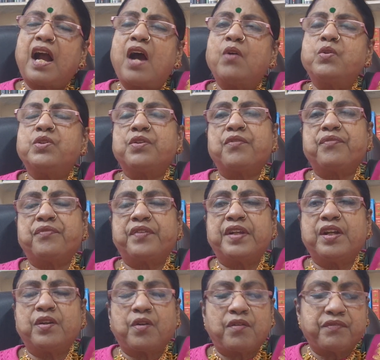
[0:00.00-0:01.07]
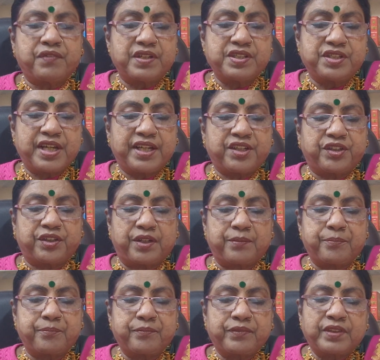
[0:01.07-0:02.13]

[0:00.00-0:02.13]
out of fear of rejection.